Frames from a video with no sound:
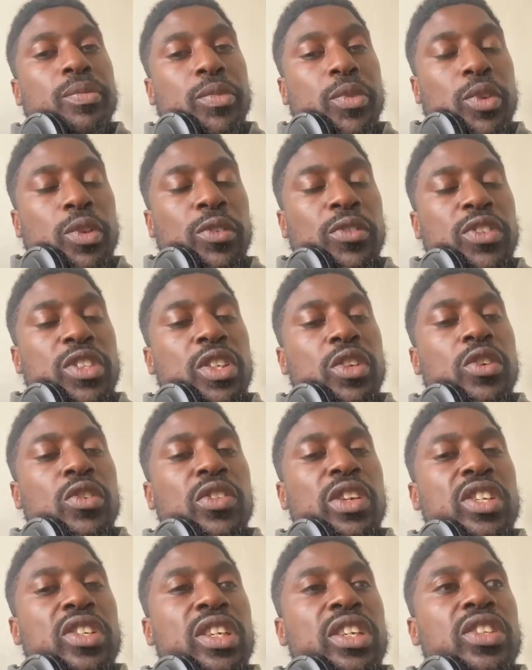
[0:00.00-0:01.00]
Obviously,
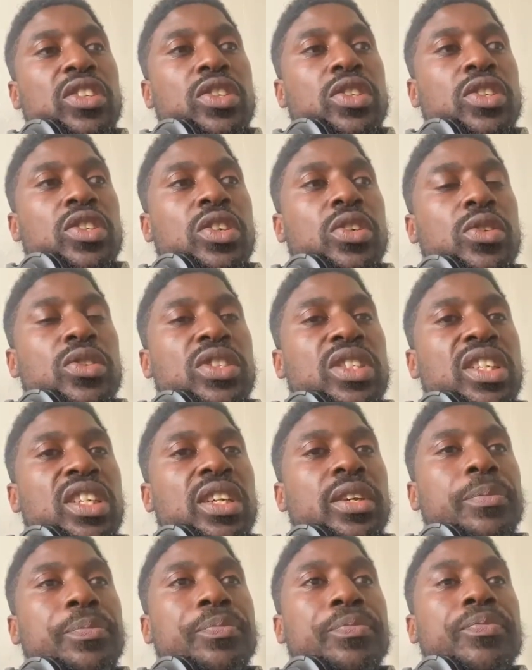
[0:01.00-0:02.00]
congratulations to Chelsea,
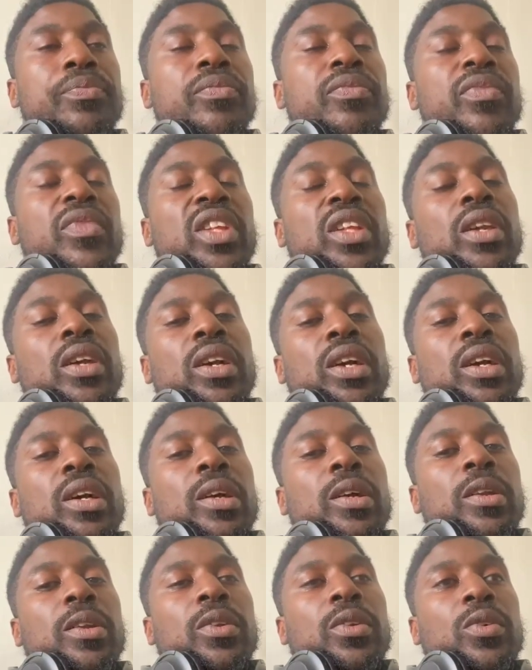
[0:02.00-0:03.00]

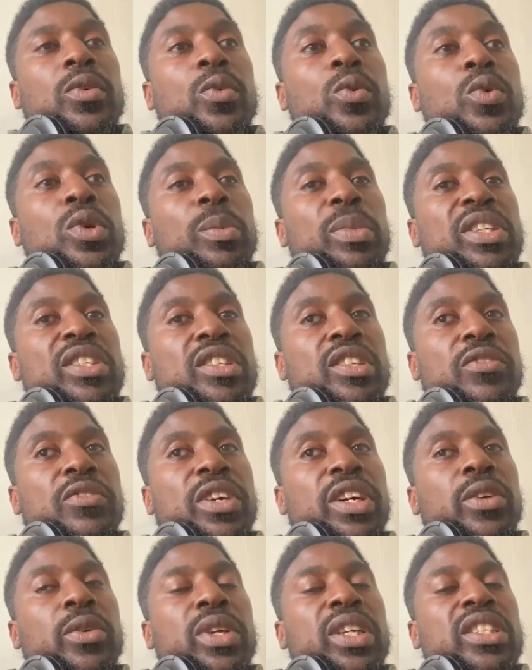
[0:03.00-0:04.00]
and all the best in the
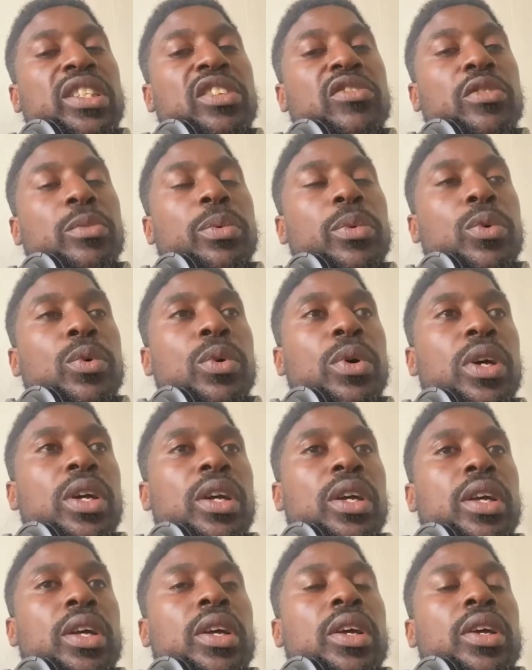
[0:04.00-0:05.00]
final against Liverpool.
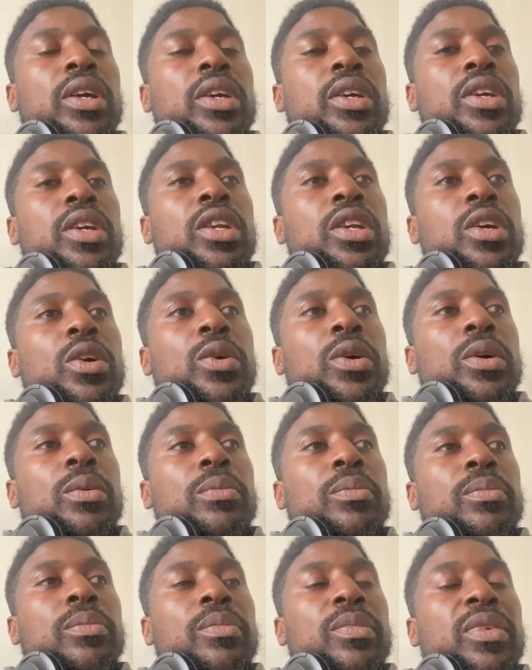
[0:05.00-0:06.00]
You
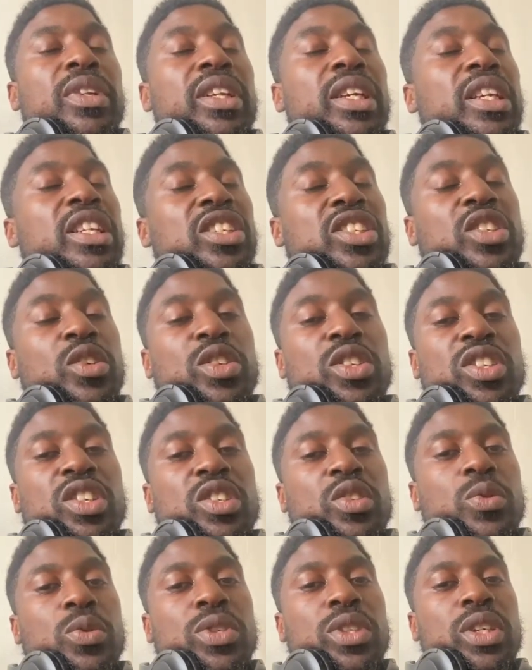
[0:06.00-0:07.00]
know, yeah, this
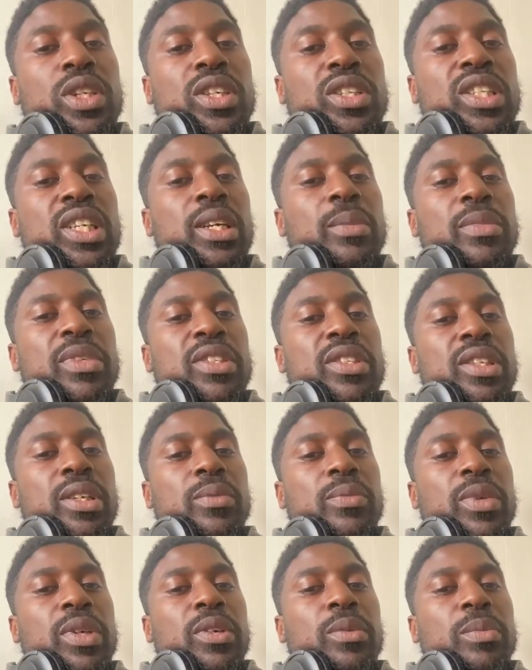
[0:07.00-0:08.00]
just wasn't our time this time
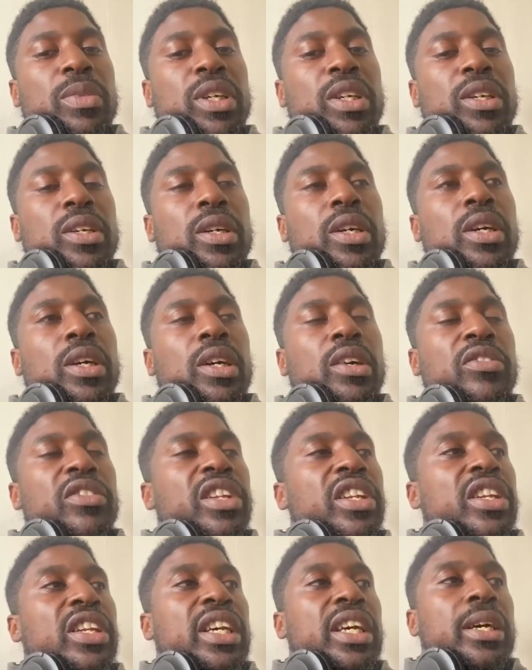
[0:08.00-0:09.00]
around. But other
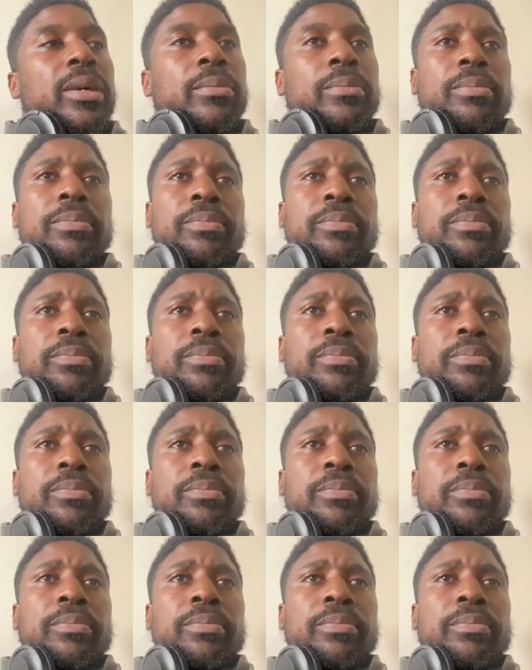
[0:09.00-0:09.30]
than that,